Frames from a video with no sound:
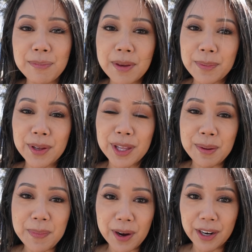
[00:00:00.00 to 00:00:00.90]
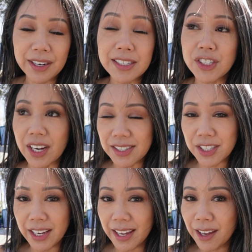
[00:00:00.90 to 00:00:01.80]
of people in the park
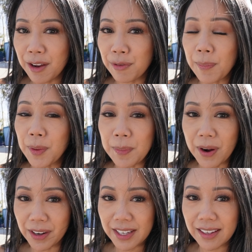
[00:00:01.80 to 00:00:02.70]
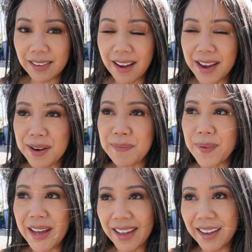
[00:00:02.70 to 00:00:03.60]
judging from the parking lot,
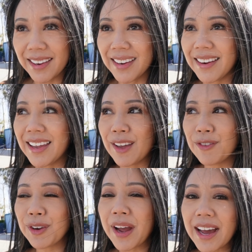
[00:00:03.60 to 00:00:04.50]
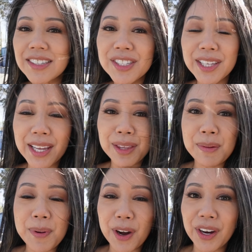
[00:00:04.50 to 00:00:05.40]
but if you're actually in
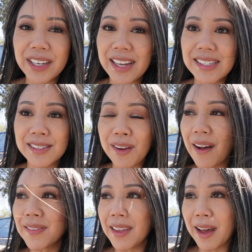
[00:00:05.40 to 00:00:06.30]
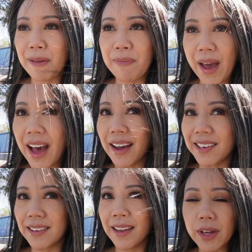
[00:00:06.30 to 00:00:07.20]
the park, it's not that
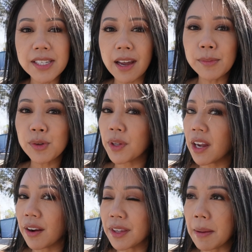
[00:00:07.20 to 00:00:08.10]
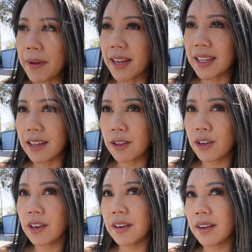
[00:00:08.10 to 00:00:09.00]
bad. Wait times really aren't that bad
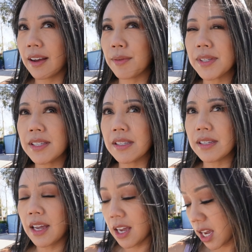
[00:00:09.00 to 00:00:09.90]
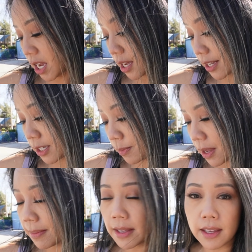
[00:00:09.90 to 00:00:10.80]
either. I would say it's
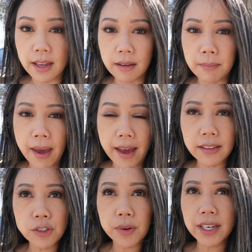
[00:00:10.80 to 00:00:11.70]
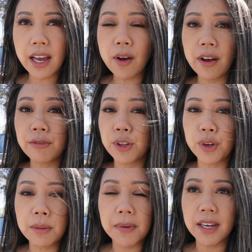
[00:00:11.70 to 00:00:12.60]
maybe like max right now of
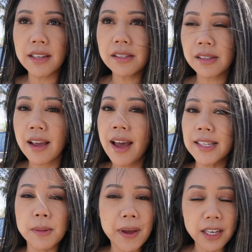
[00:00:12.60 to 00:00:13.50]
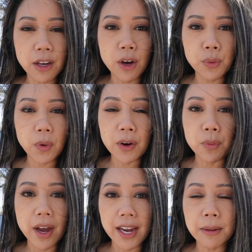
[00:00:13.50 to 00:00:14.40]
30 minutes, depending on what
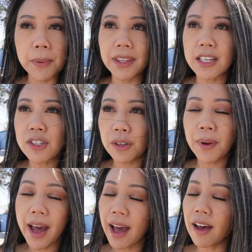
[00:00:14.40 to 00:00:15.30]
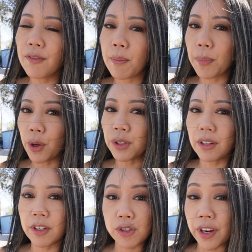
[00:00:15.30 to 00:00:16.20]
ride, but they do have both
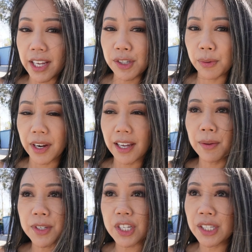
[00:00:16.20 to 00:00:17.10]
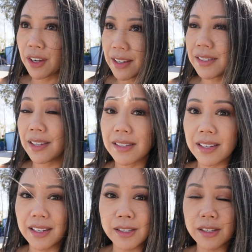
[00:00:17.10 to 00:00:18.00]
of the trains running, which is good since
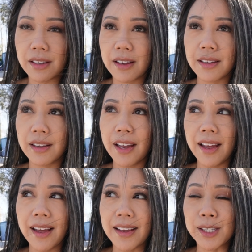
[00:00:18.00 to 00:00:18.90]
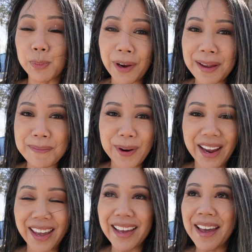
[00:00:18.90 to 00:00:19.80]
it is spring
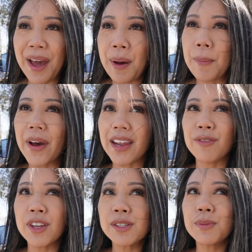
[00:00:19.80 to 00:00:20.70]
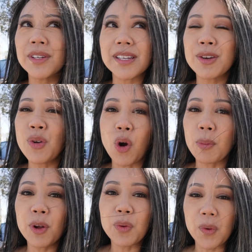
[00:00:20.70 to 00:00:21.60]
break. But if this was a
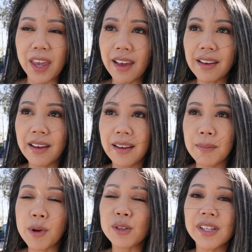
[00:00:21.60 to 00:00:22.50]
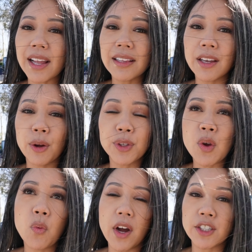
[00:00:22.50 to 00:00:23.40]
normal week, most likely only
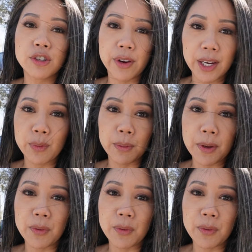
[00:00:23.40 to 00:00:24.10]
one train would be